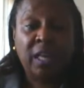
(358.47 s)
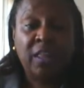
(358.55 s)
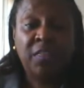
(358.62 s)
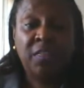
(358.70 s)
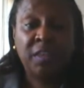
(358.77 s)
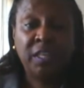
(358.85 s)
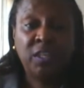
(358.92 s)

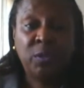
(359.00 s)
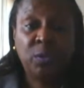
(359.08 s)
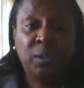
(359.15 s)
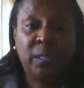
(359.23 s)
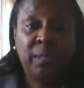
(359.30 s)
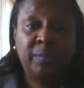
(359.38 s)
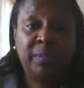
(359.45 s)
This
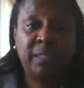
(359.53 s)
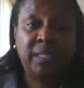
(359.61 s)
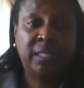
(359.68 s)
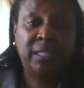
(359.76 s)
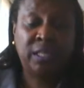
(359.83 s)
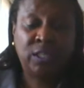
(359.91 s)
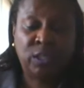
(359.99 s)
eucalyptus
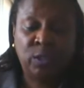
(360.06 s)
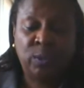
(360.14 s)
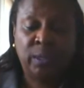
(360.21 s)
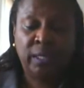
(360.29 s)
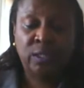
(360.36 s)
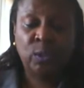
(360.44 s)
essential oil is